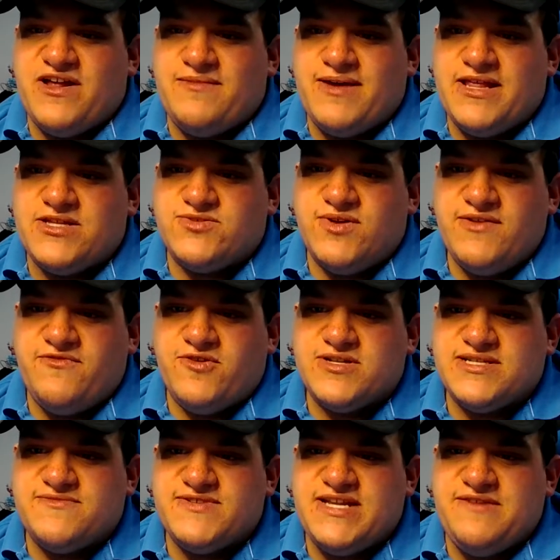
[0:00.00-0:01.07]
followed by the
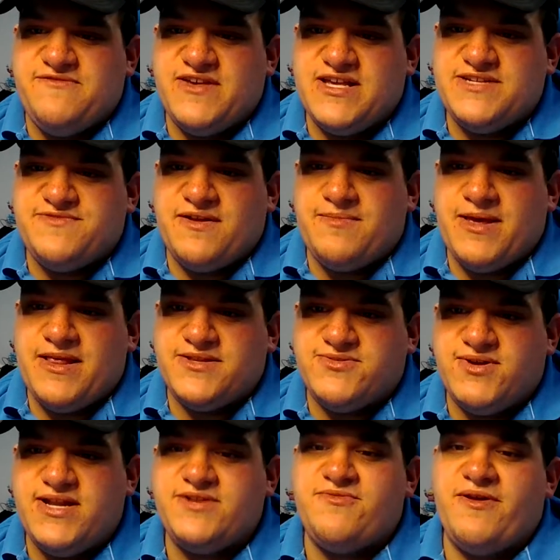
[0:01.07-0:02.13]
24-17 Phillies, followed by the
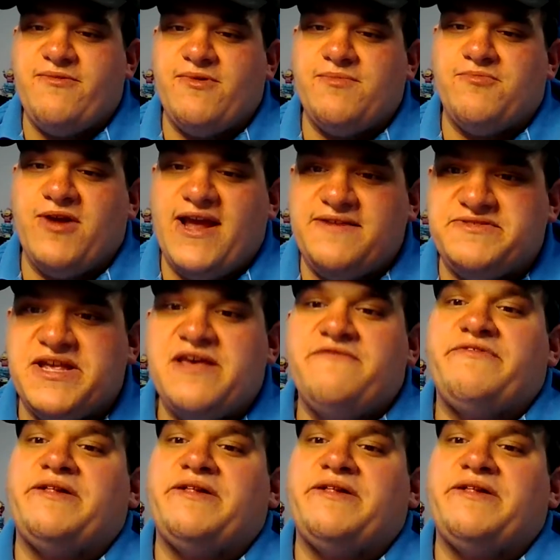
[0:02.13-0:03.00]
20-21 Braves,